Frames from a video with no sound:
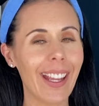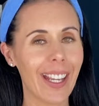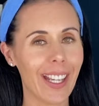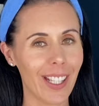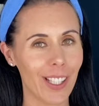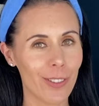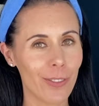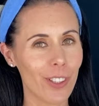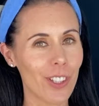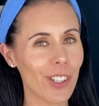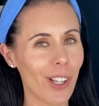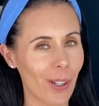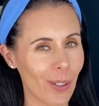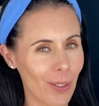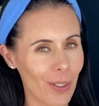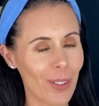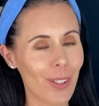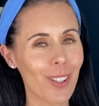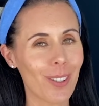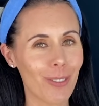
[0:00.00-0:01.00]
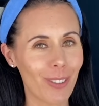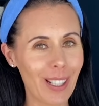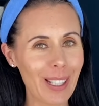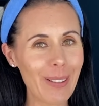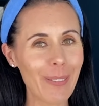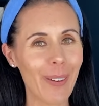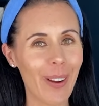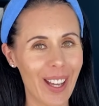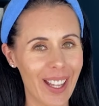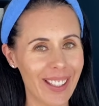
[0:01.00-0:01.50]
heed results. So it's
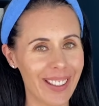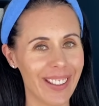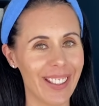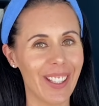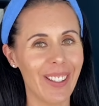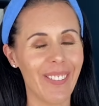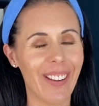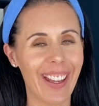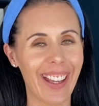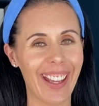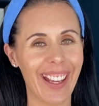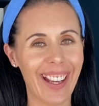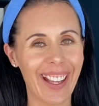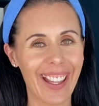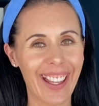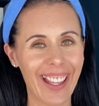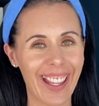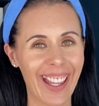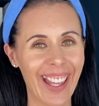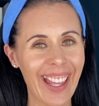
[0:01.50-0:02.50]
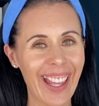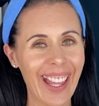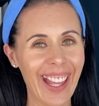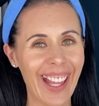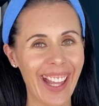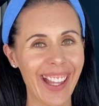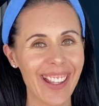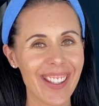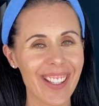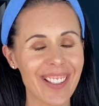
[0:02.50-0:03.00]
really worth doing.
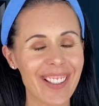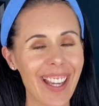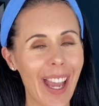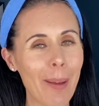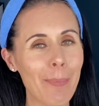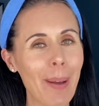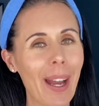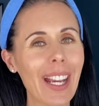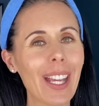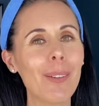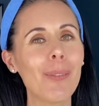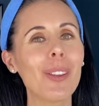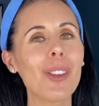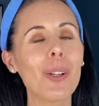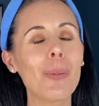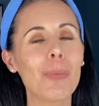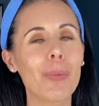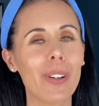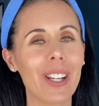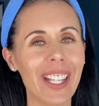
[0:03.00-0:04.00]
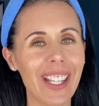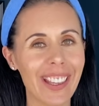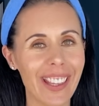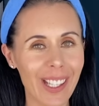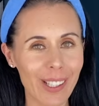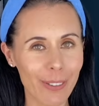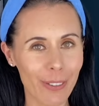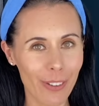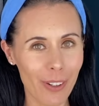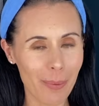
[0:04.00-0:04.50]
So check back in with your
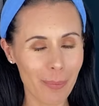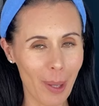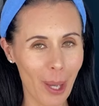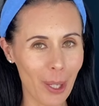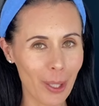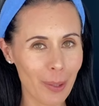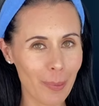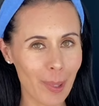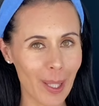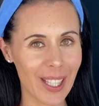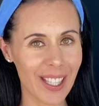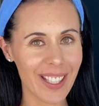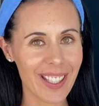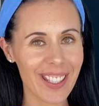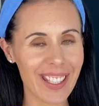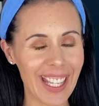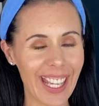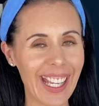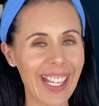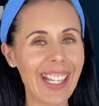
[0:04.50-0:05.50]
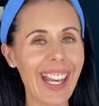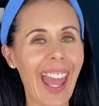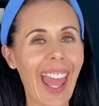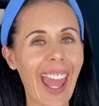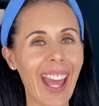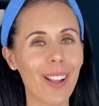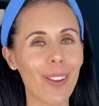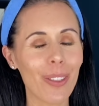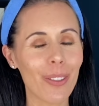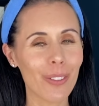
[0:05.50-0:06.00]
breathing for a moment.
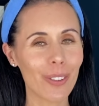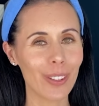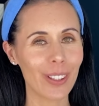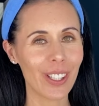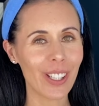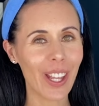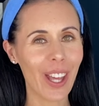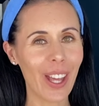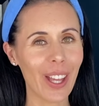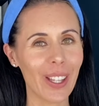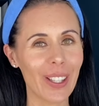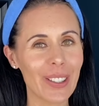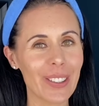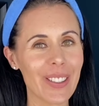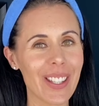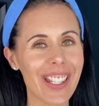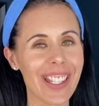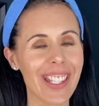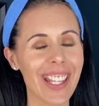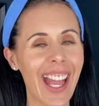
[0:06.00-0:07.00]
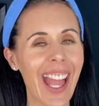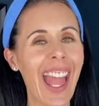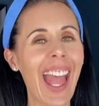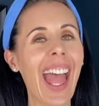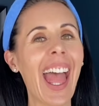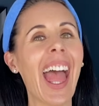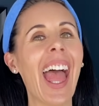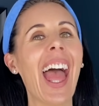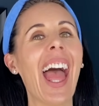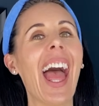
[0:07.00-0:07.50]
Inhale through the nose
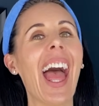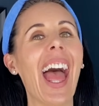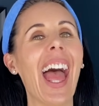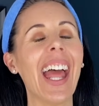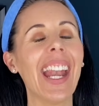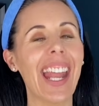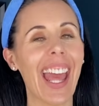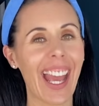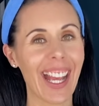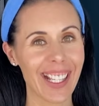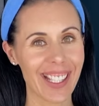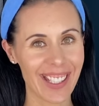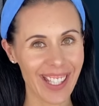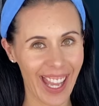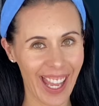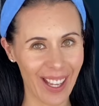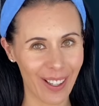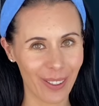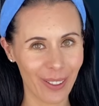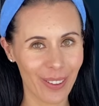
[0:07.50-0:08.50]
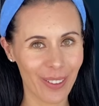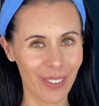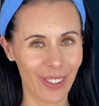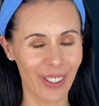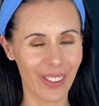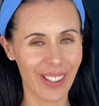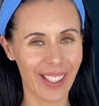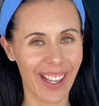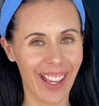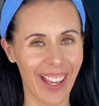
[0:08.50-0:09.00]
and exhale
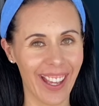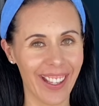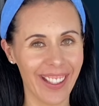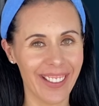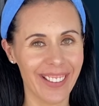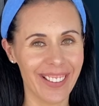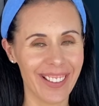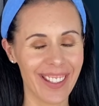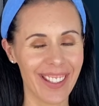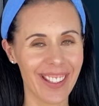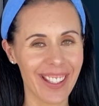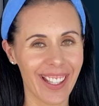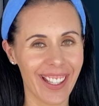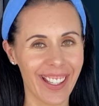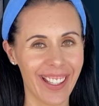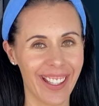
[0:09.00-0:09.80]
through the nose.